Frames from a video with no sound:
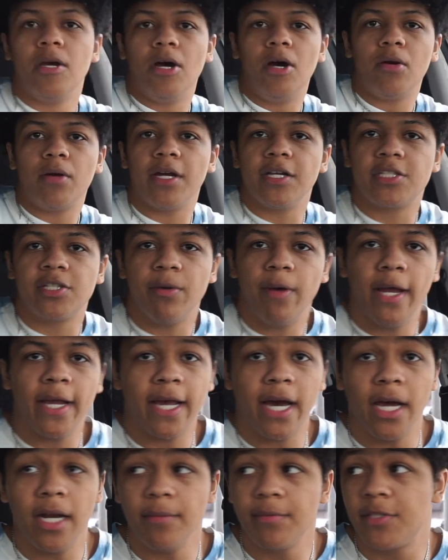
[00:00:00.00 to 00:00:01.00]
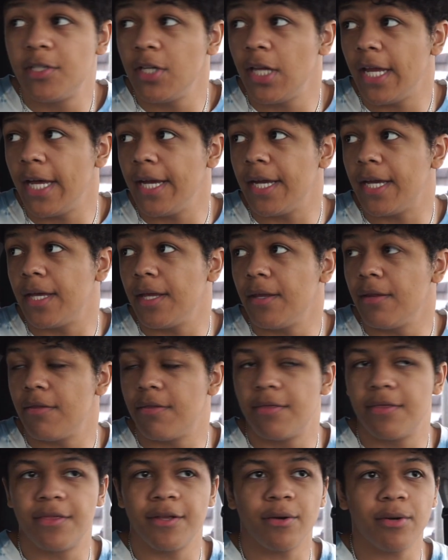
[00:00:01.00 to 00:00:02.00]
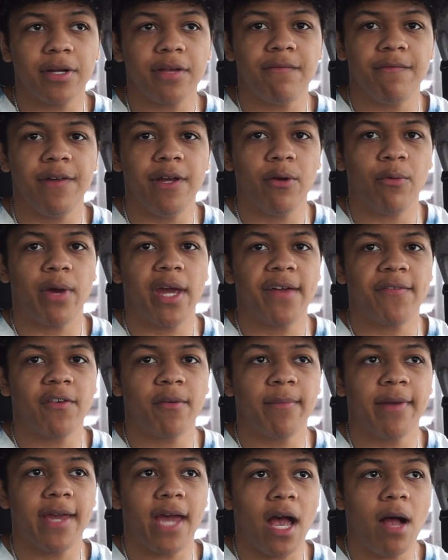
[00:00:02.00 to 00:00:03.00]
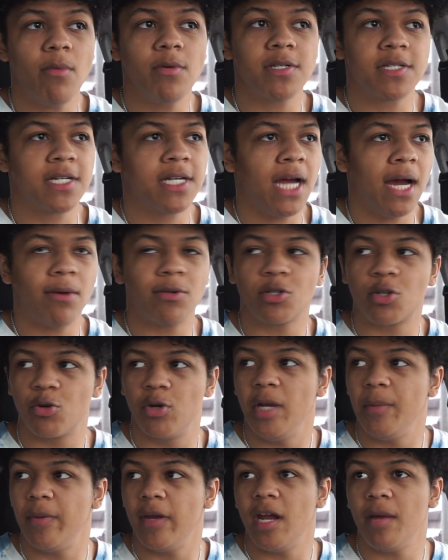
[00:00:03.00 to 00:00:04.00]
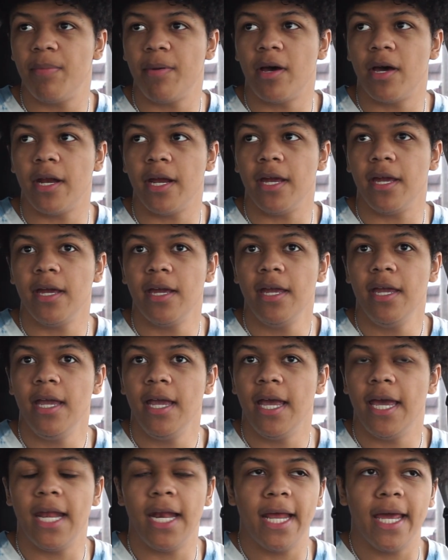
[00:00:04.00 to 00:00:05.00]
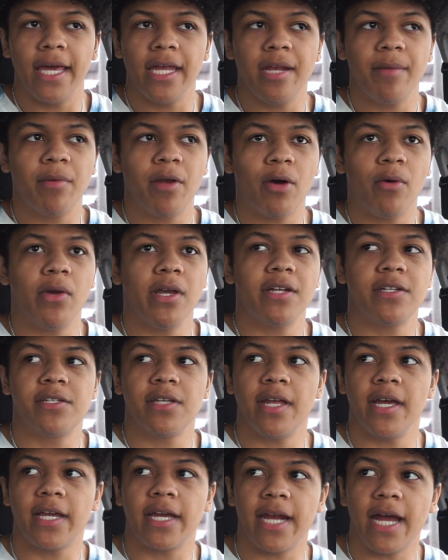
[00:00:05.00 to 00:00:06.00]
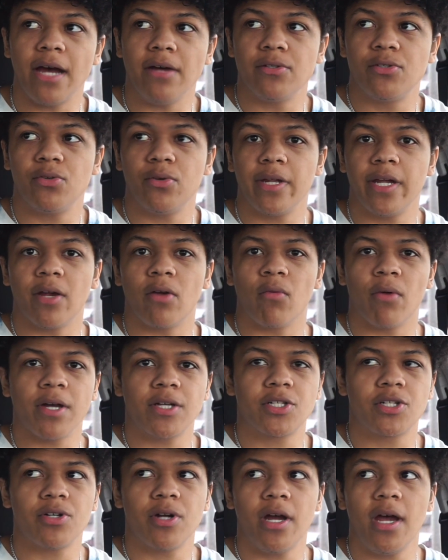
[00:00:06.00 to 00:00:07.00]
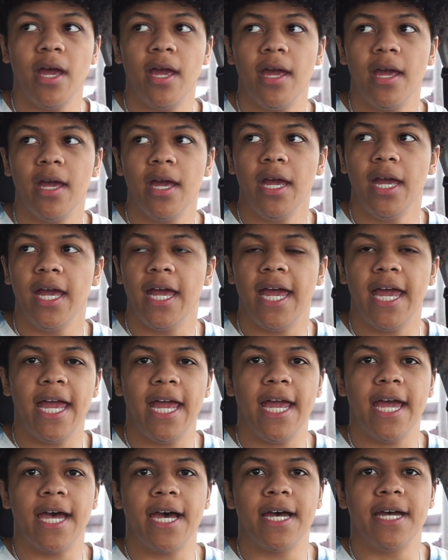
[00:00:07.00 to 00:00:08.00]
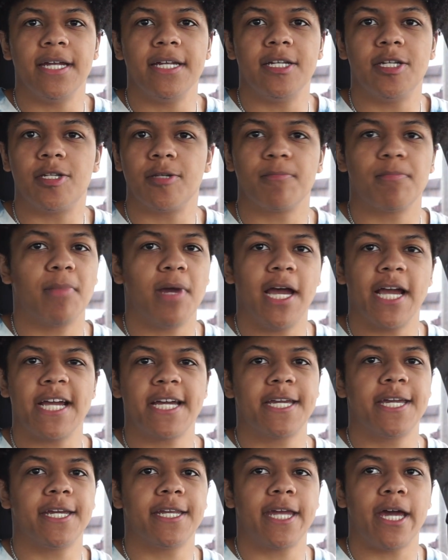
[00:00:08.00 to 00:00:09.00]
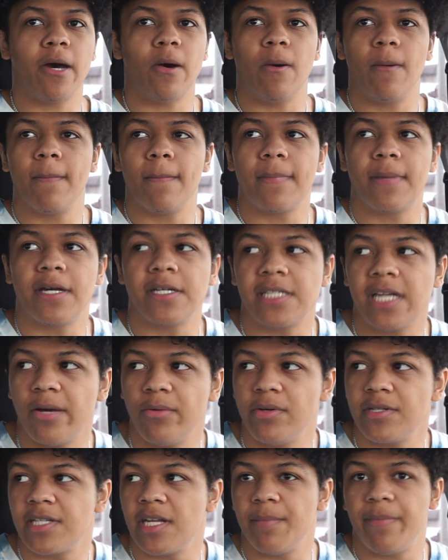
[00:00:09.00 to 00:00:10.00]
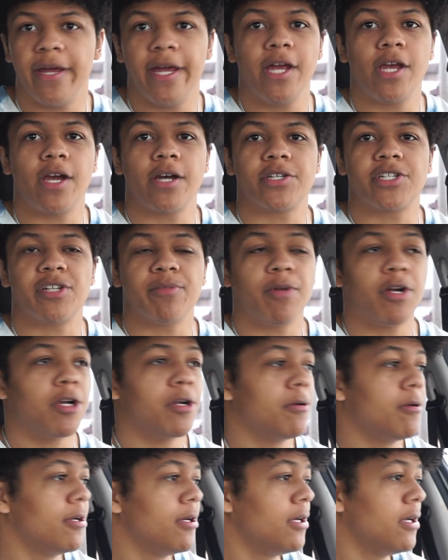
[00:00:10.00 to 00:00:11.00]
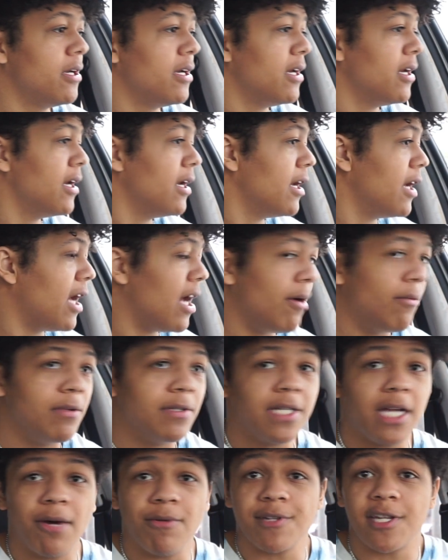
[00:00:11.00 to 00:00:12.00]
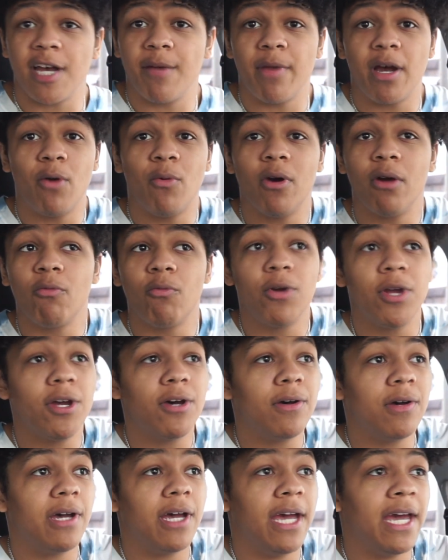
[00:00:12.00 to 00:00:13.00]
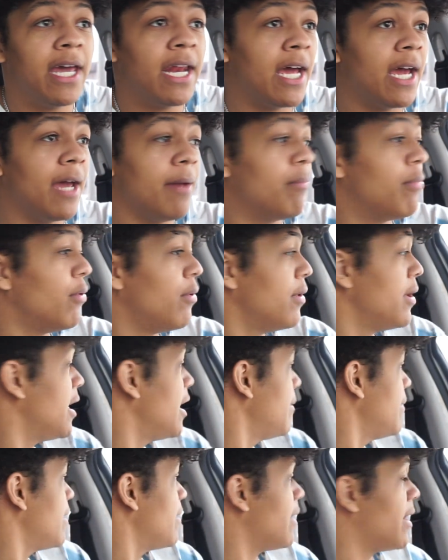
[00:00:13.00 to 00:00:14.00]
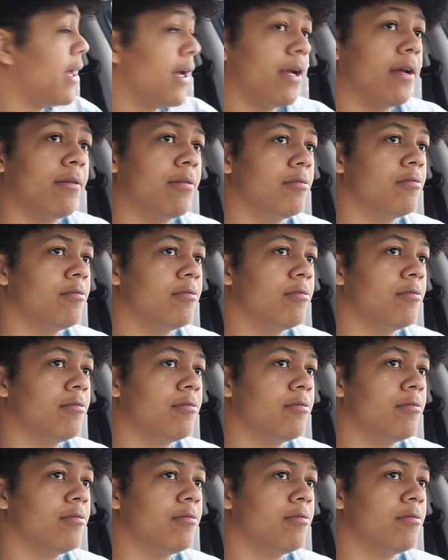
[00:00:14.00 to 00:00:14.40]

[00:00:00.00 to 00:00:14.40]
Okay, so I got up to like 30 feet away from it. I was creeping up on it. And I ended up going into like an outdoor like restaurant and I got kicked out because I wasn't a paying customer. I was on my one wheel and I pulled up and they're like,